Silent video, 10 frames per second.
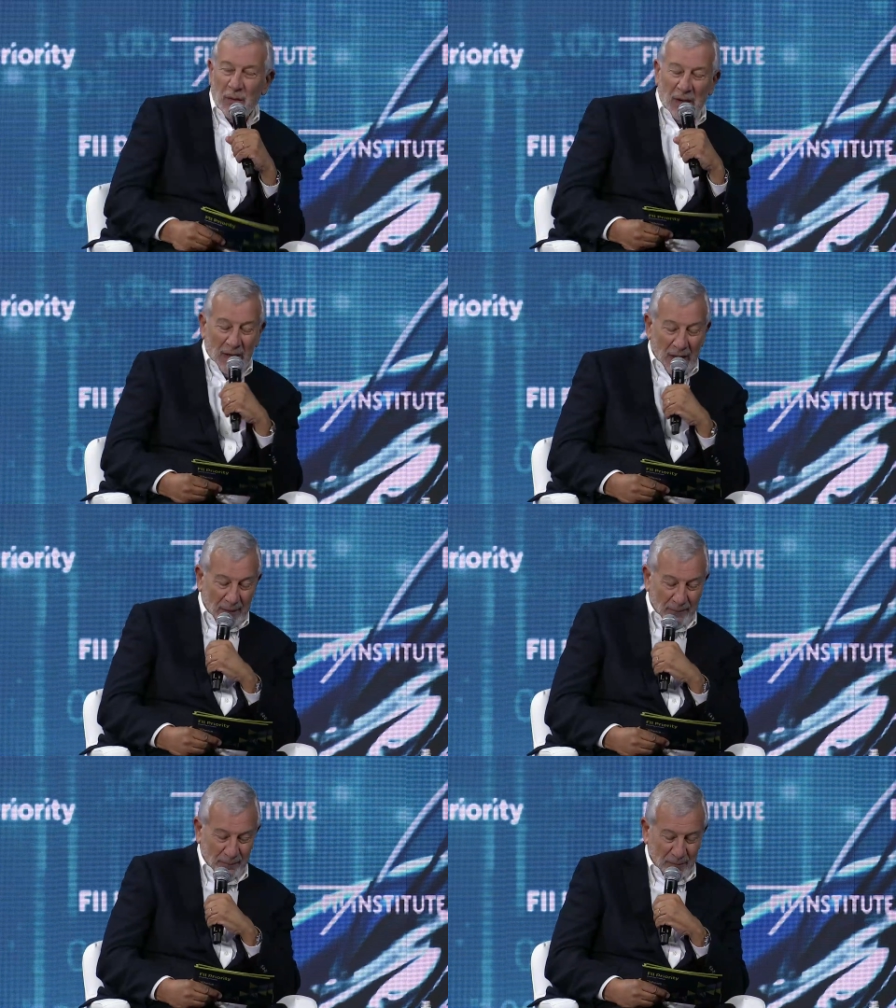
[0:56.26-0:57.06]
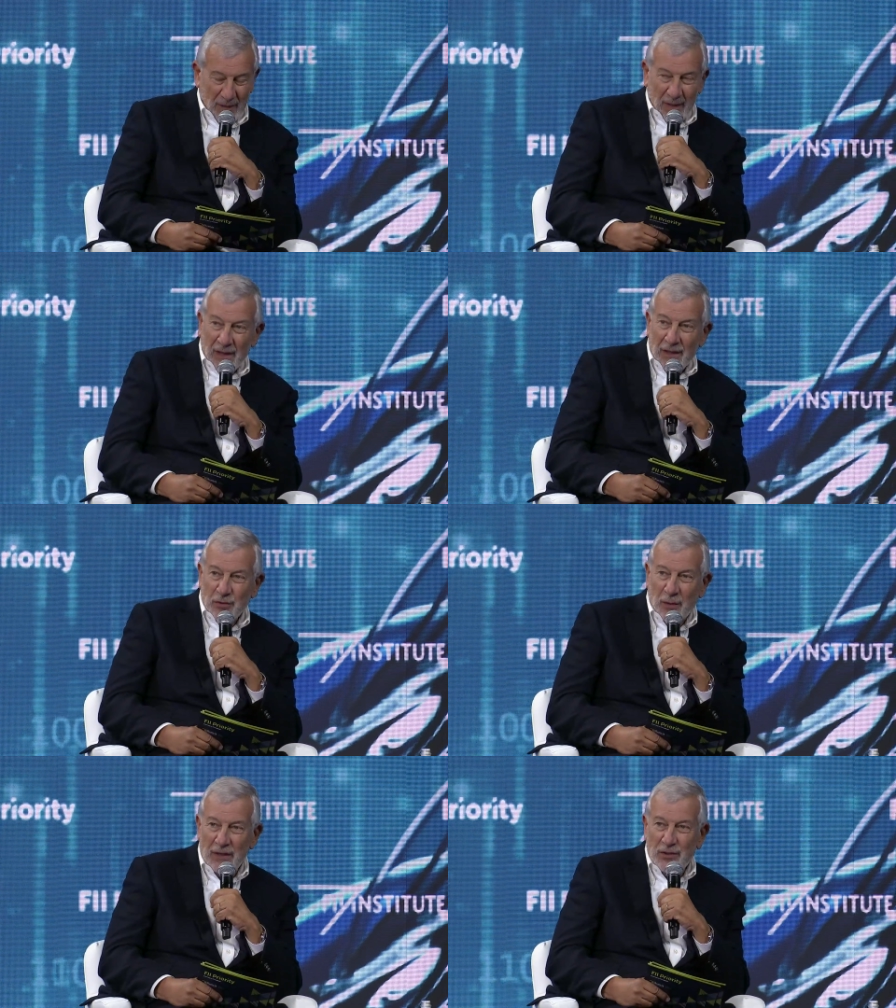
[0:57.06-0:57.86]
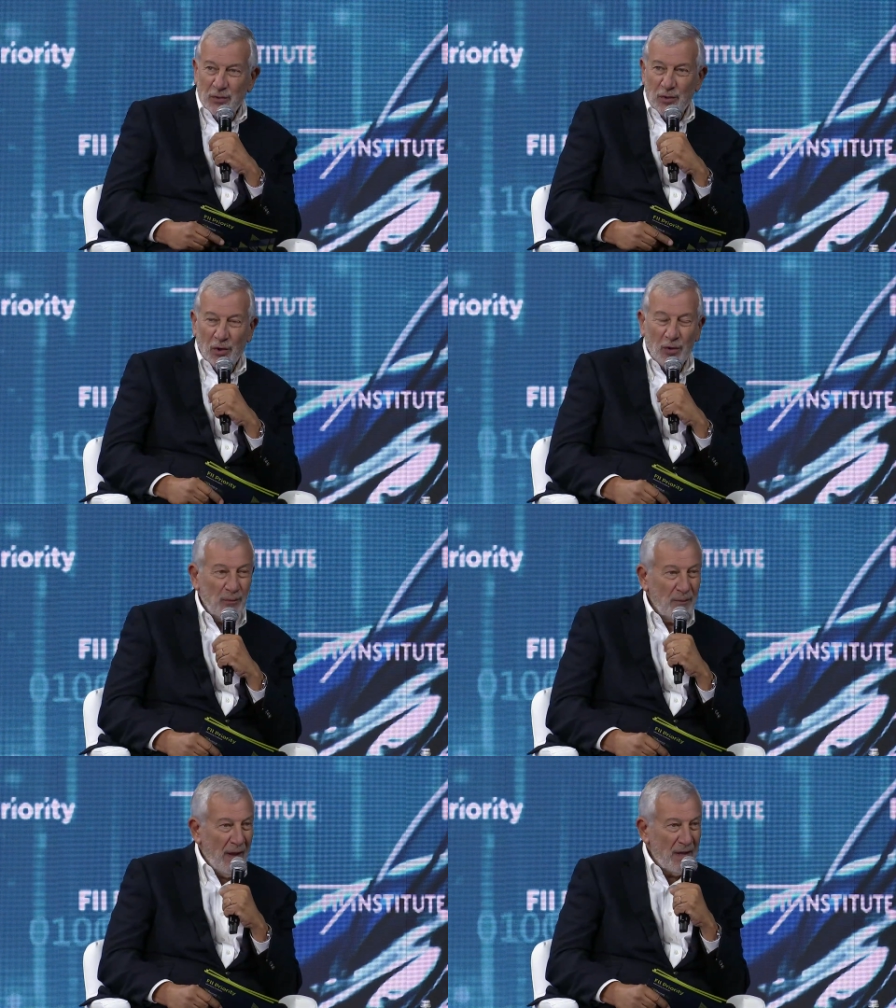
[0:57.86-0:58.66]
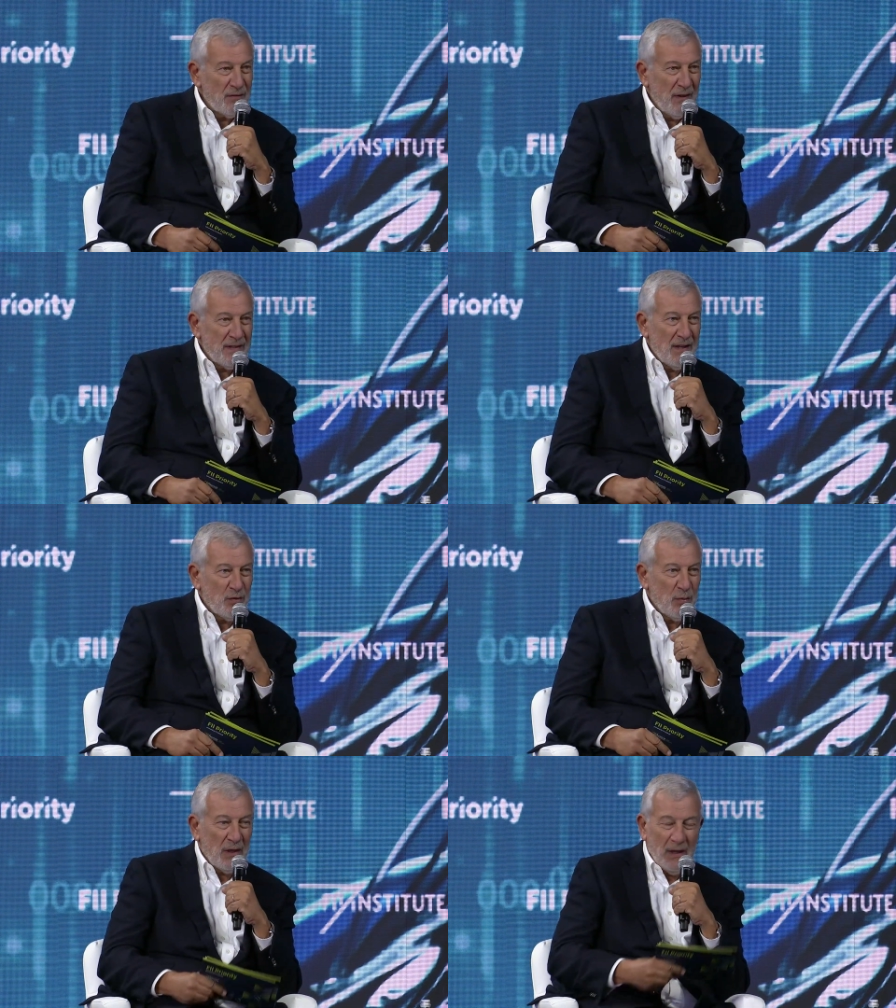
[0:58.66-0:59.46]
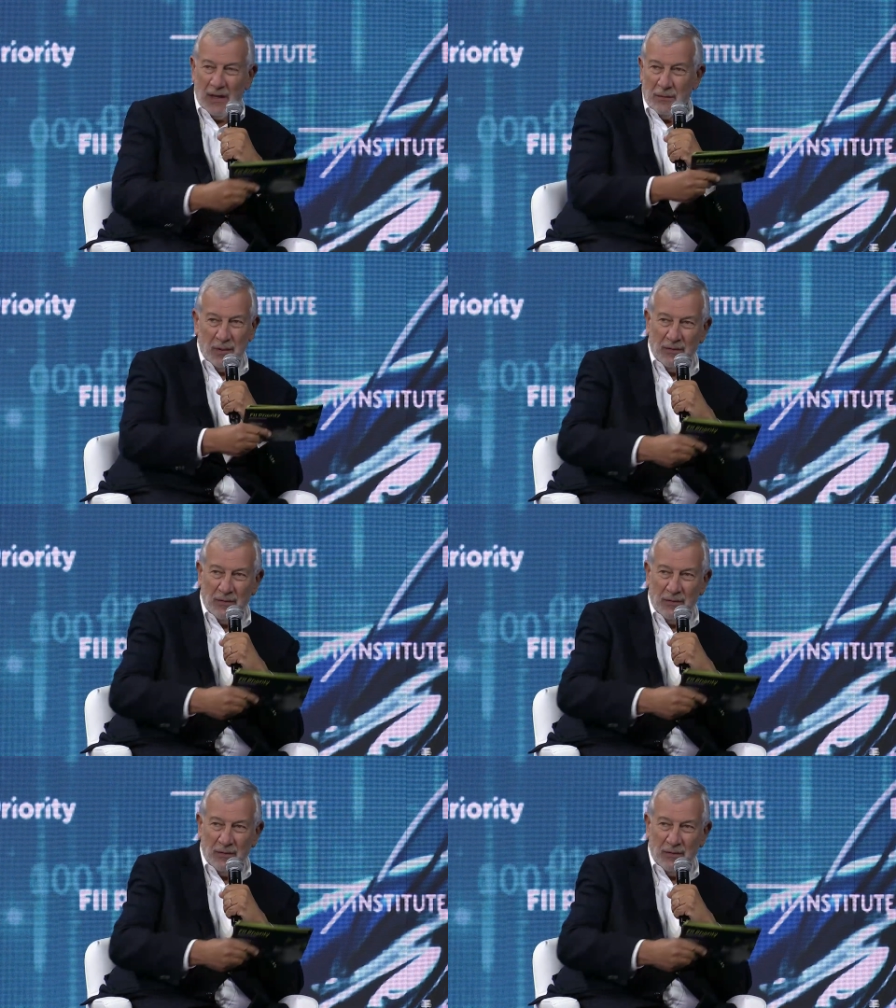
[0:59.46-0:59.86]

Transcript: will uh, try to go as fast as we can, but